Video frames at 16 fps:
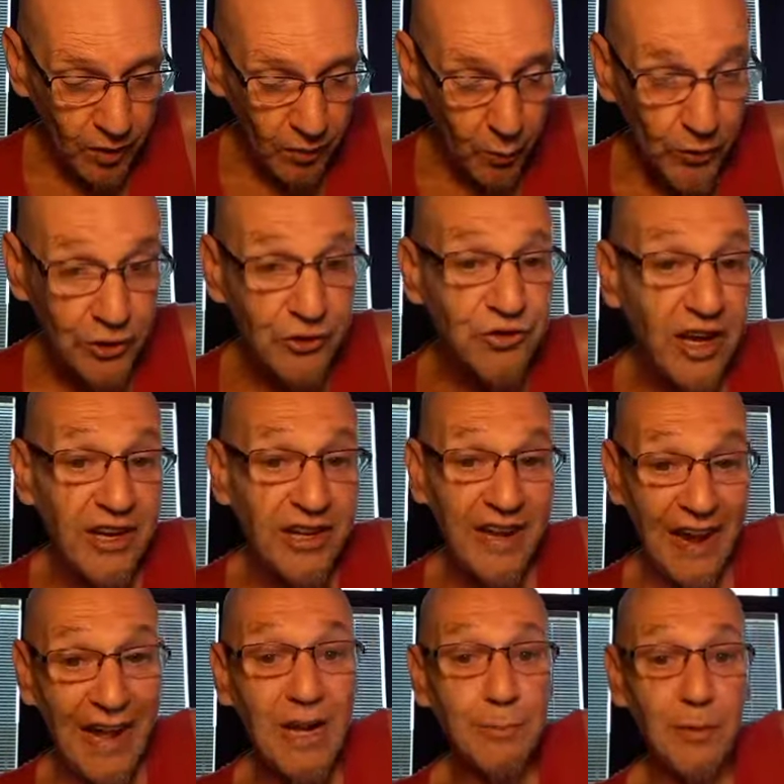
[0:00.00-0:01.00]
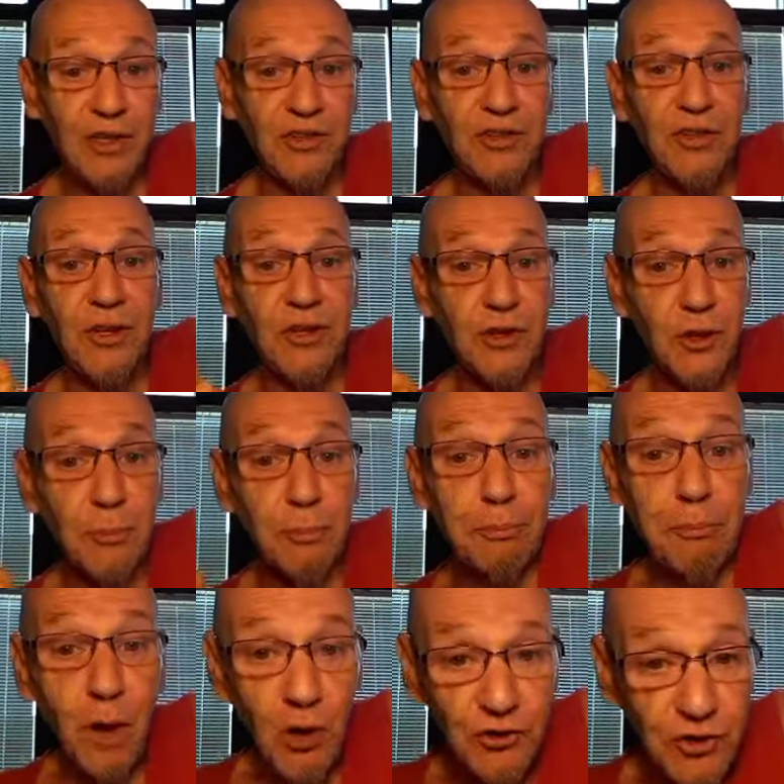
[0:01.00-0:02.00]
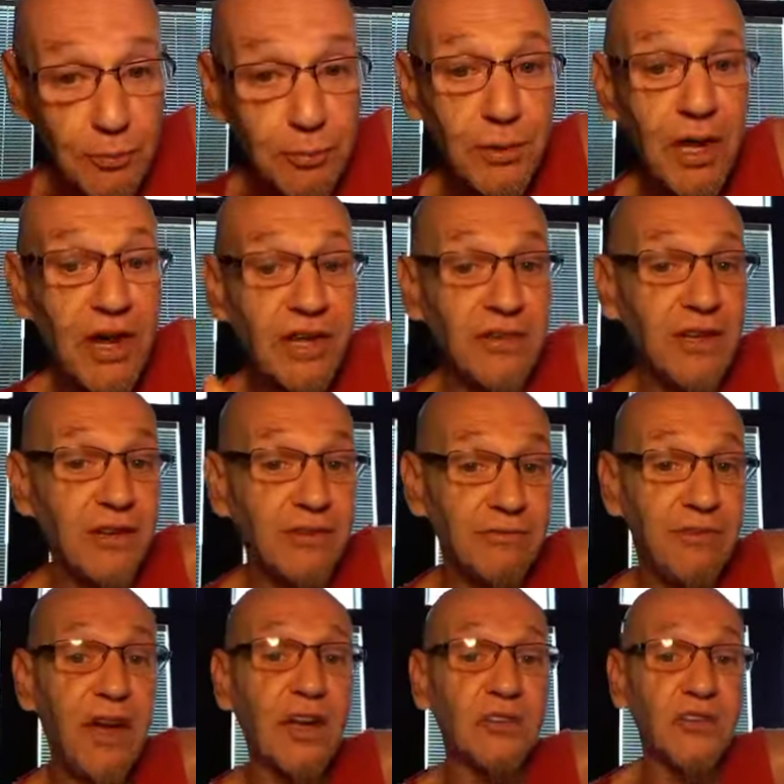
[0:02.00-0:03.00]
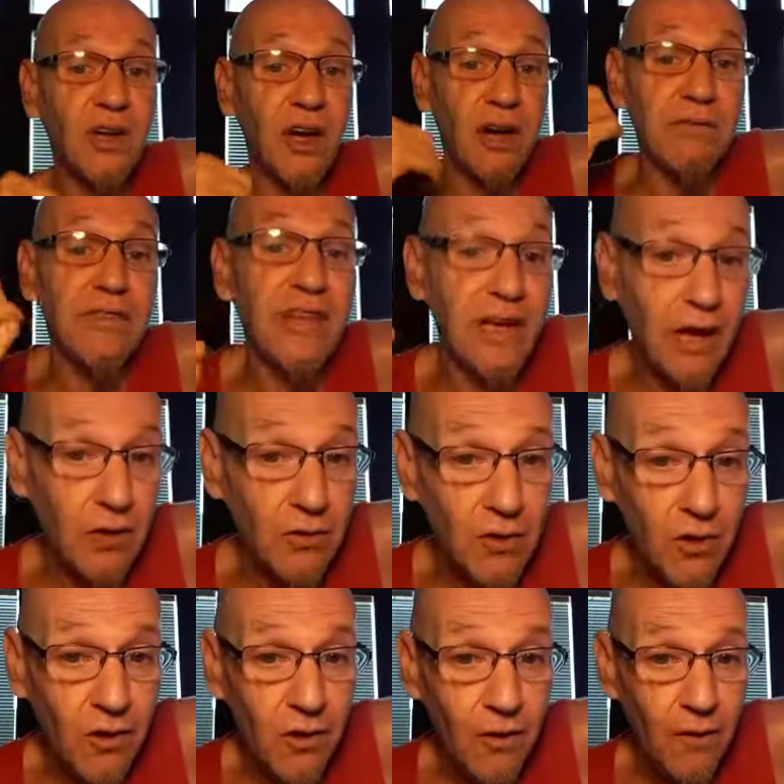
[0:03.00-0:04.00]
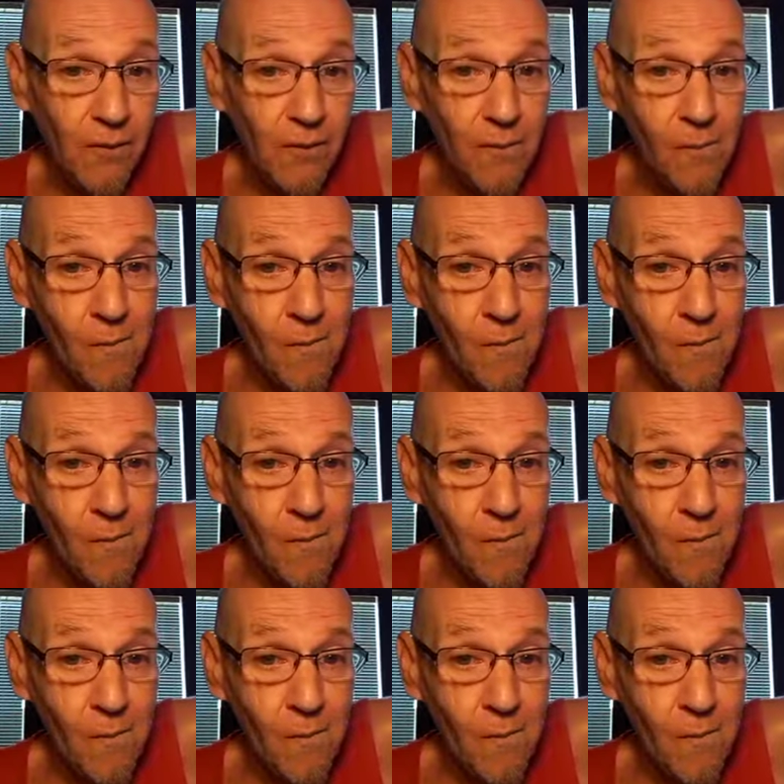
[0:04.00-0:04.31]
When you take cannabis, you're multiplying the effects of the alcohol.